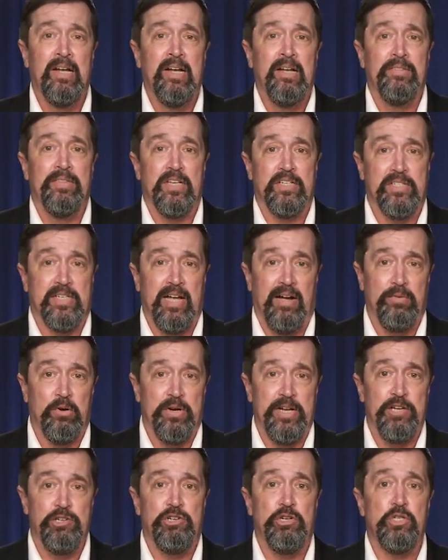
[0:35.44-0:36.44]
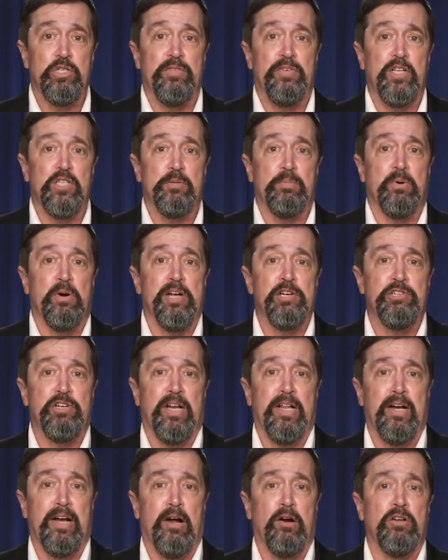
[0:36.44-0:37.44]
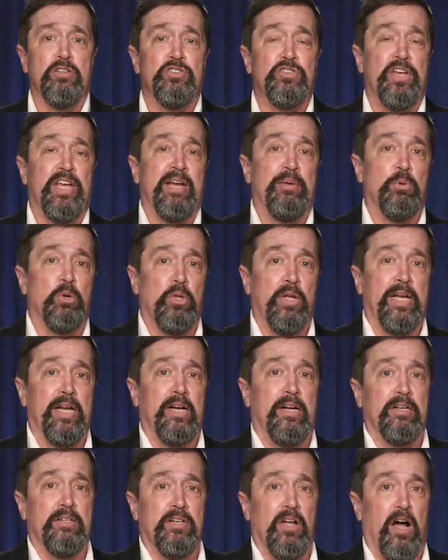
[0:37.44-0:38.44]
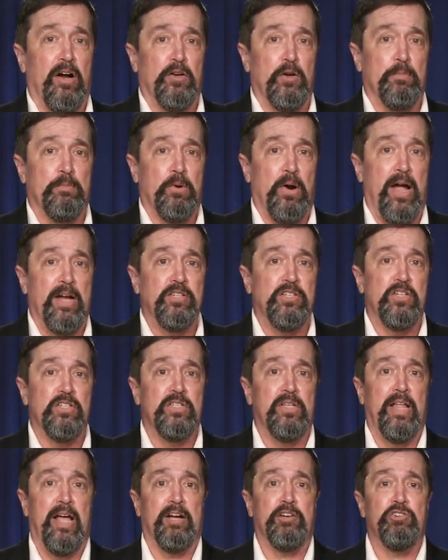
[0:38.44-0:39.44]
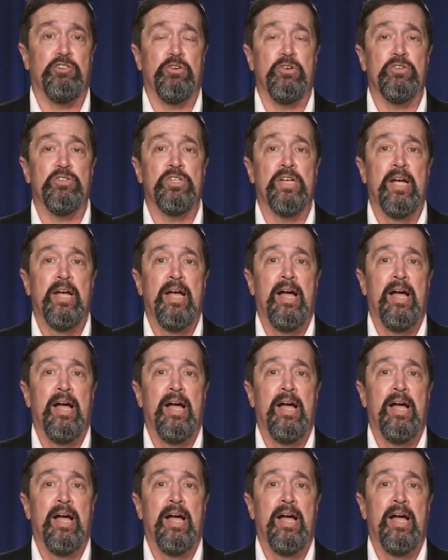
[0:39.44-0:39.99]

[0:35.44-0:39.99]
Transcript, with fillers: that's cover issues of inspiration and errancy. We're looking at Dr. Price's lectures.